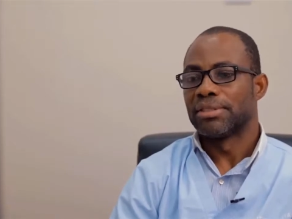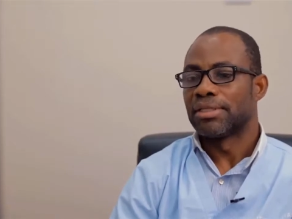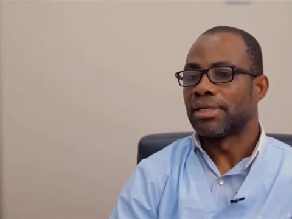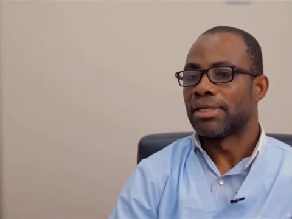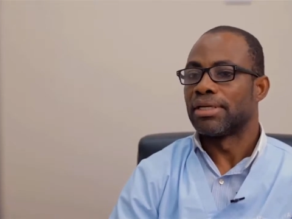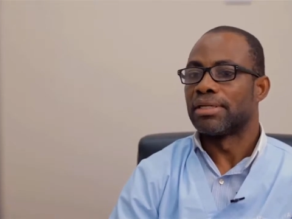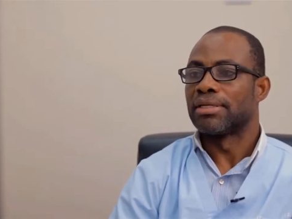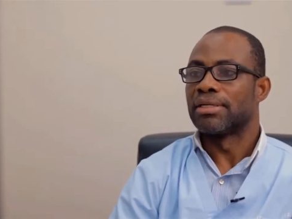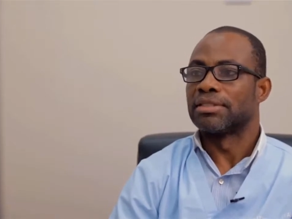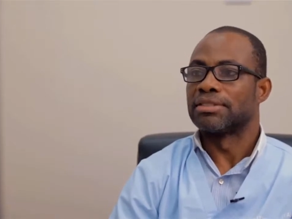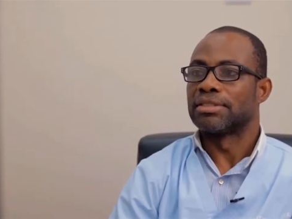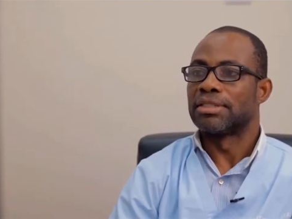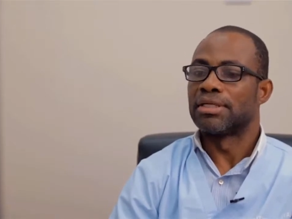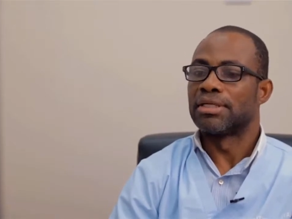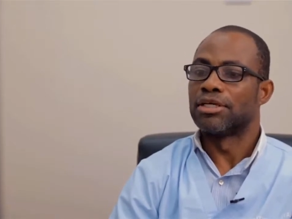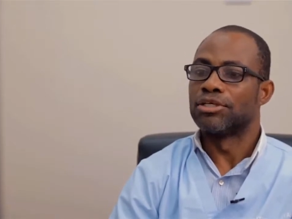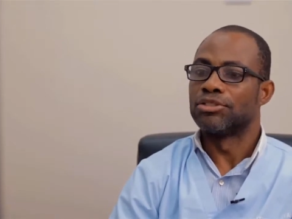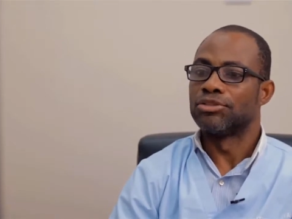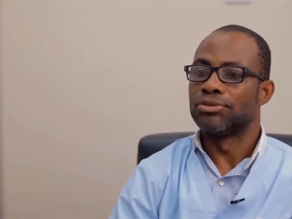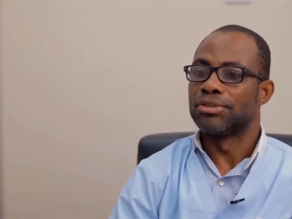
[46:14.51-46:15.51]
and as a
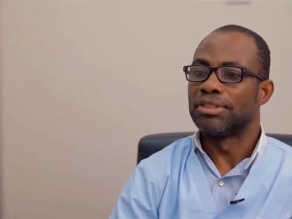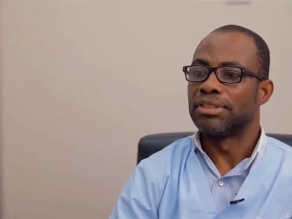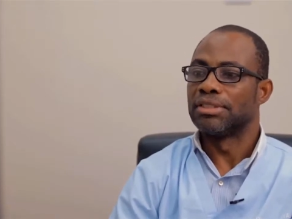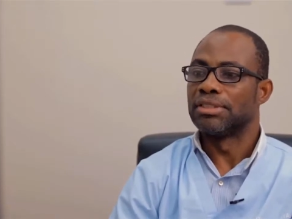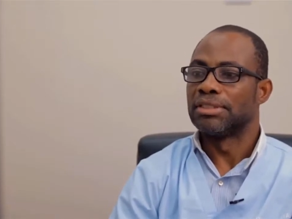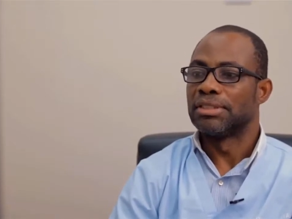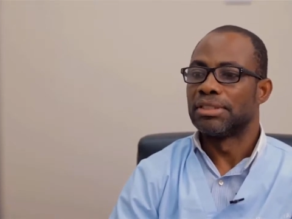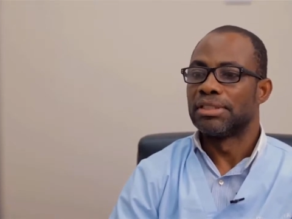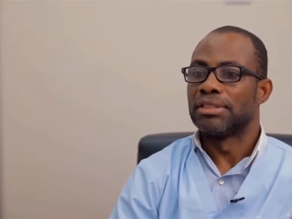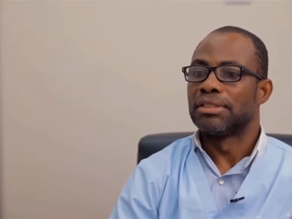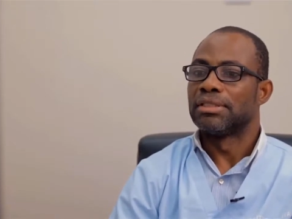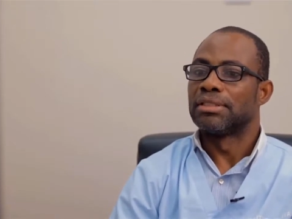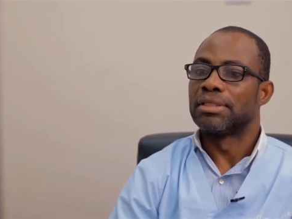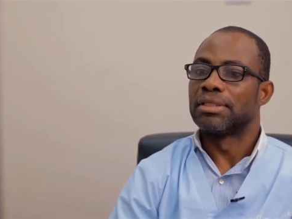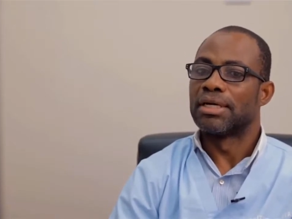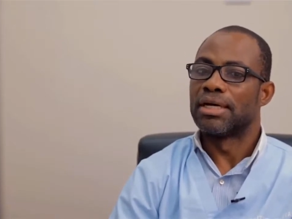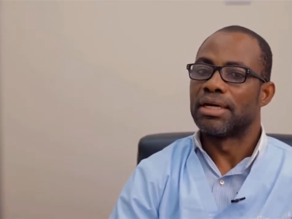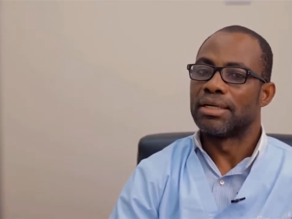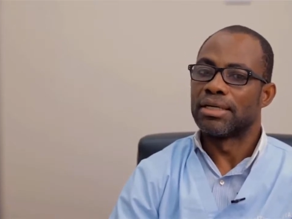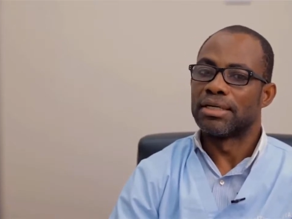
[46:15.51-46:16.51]
country,
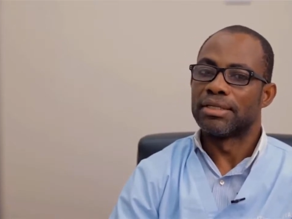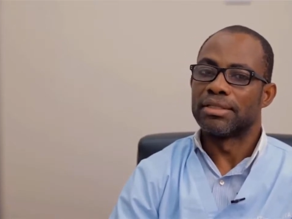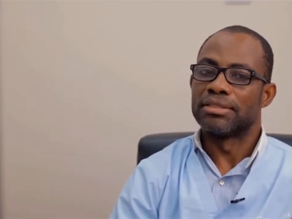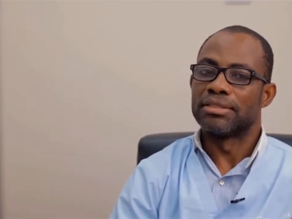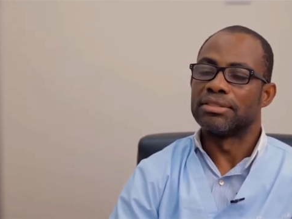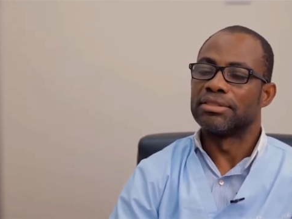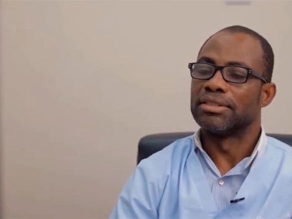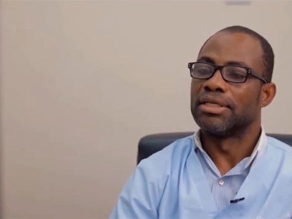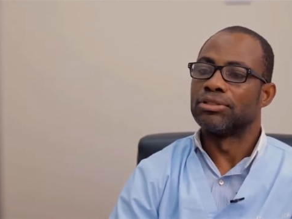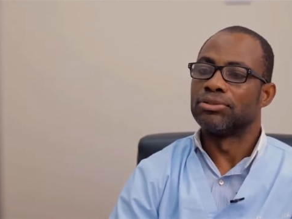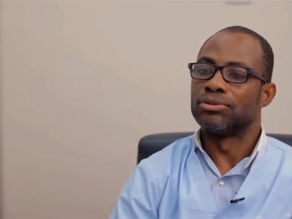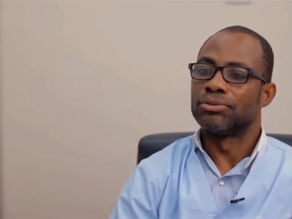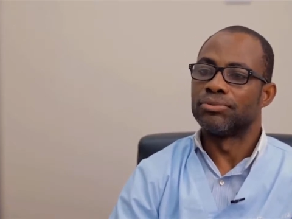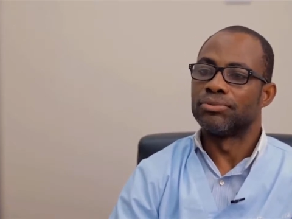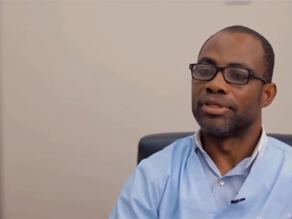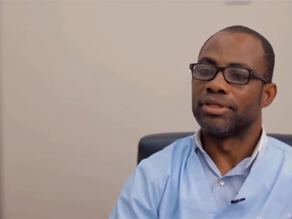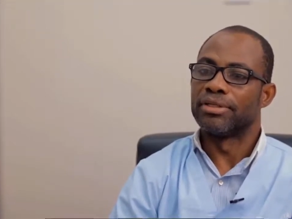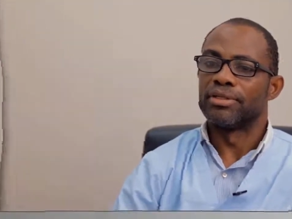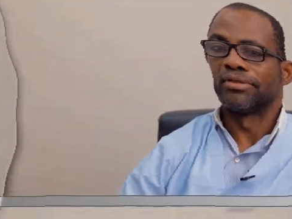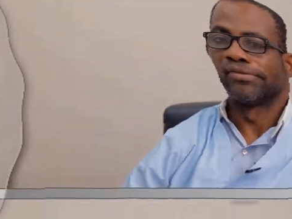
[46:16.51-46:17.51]
Ghana is there to
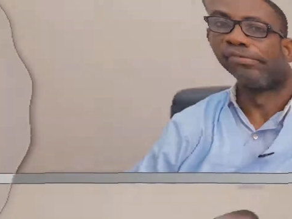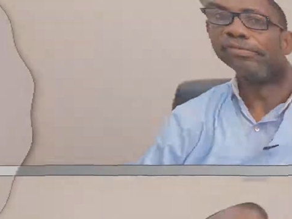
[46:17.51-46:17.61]
win.